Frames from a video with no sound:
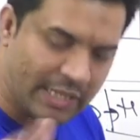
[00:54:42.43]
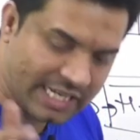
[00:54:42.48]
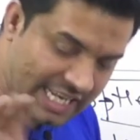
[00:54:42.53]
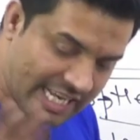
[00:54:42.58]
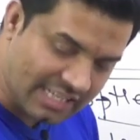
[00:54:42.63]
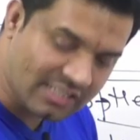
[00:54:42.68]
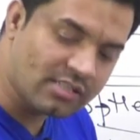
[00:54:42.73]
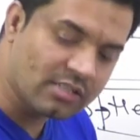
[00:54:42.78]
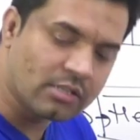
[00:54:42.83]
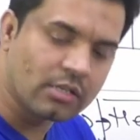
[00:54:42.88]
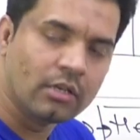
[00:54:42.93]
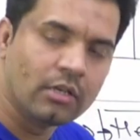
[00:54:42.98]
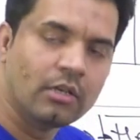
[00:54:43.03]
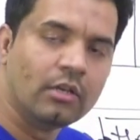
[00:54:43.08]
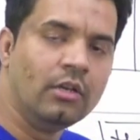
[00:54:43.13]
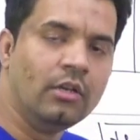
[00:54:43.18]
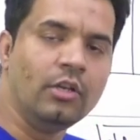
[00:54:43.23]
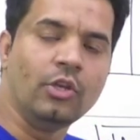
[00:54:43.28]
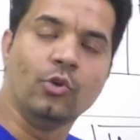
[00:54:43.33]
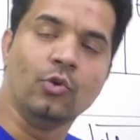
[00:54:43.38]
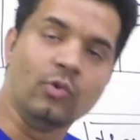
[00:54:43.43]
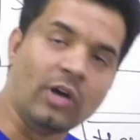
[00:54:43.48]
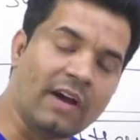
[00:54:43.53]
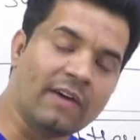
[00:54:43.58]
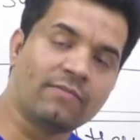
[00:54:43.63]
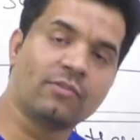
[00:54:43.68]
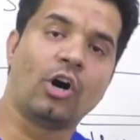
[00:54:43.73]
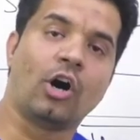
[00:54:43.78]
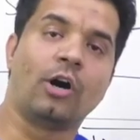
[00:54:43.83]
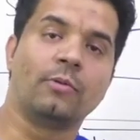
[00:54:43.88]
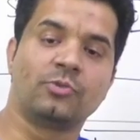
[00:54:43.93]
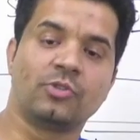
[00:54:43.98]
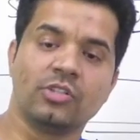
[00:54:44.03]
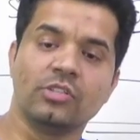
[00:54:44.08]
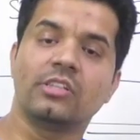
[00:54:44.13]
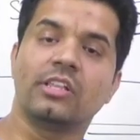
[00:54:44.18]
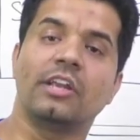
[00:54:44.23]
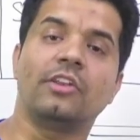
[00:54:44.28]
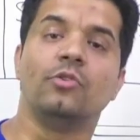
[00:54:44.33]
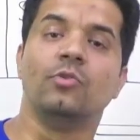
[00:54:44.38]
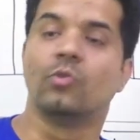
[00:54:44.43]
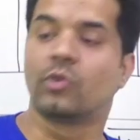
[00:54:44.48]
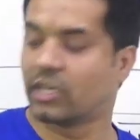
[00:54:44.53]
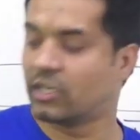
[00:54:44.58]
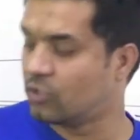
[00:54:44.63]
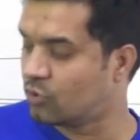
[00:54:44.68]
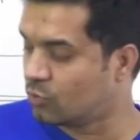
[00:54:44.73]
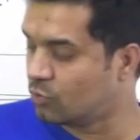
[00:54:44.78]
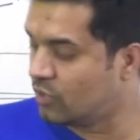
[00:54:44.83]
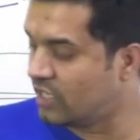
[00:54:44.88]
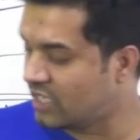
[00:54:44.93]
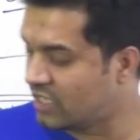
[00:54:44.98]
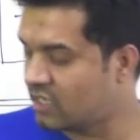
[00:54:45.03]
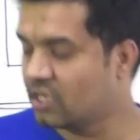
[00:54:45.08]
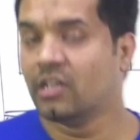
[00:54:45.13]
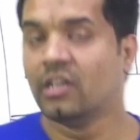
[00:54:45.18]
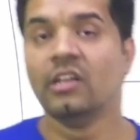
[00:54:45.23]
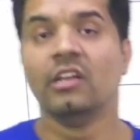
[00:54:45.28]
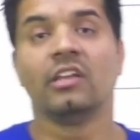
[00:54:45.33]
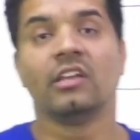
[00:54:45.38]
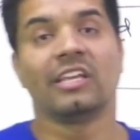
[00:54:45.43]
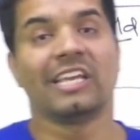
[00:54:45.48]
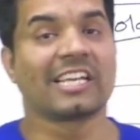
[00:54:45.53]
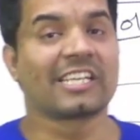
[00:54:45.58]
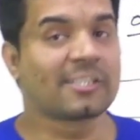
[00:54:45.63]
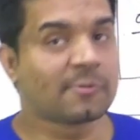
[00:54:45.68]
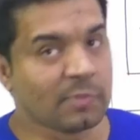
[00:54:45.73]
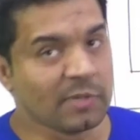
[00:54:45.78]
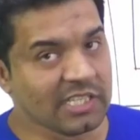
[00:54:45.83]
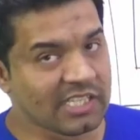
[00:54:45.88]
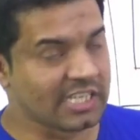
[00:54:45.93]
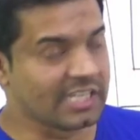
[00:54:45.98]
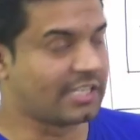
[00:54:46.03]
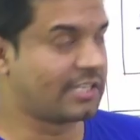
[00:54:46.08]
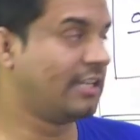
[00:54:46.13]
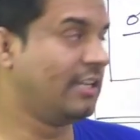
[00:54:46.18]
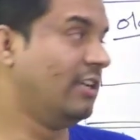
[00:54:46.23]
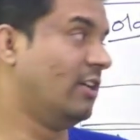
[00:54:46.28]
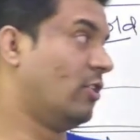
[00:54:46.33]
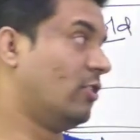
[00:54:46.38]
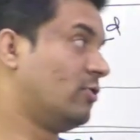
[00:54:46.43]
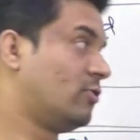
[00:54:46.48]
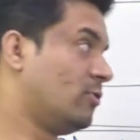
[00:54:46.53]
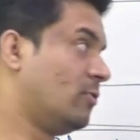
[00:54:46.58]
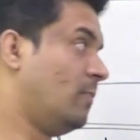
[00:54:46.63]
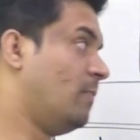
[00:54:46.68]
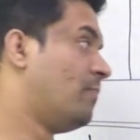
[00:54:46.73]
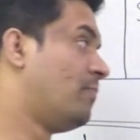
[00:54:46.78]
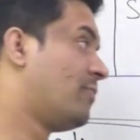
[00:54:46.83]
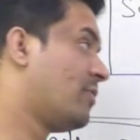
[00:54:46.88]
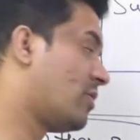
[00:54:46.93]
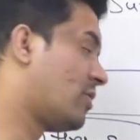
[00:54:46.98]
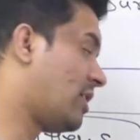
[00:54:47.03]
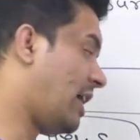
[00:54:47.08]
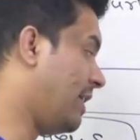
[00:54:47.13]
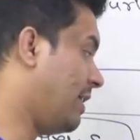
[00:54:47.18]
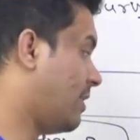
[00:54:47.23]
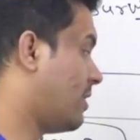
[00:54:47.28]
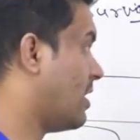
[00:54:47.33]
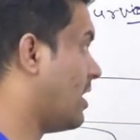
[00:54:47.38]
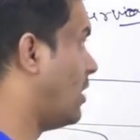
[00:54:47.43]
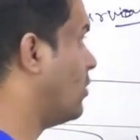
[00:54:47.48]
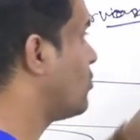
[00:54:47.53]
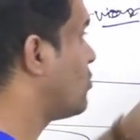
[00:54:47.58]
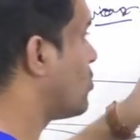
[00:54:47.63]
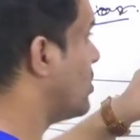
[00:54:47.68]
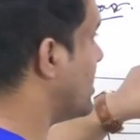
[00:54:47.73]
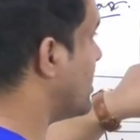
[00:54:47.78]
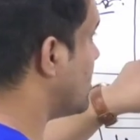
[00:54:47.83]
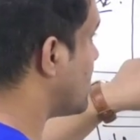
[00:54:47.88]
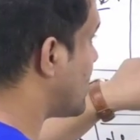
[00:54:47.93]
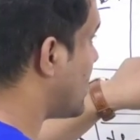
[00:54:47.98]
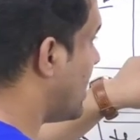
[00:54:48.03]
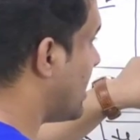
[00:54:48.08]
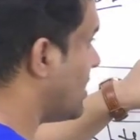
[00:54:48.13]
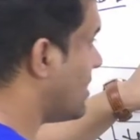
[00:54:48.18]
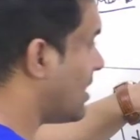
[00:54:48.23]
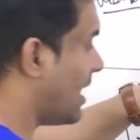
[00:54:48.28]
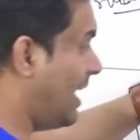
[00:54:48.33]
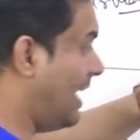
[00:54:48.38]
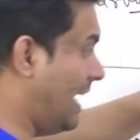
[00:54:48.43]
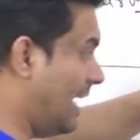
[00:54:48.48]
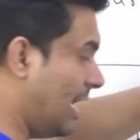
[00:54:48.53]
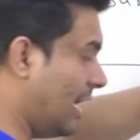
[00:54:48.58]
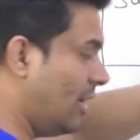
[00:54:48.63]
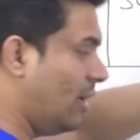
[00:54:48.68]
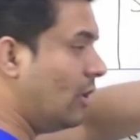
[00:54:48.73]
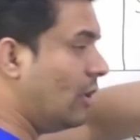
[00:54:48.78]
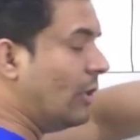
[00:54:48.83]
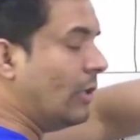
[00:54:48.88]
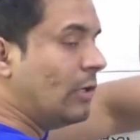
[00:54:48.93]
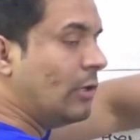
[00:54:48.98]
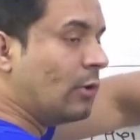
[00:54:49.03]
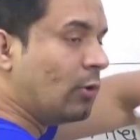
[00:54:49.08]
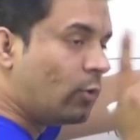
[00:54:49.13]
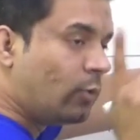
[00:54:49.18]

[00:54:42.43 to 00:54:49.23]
But yes, you have the option that you can do it explicitly also. Right. Now, so it is there in the Eden.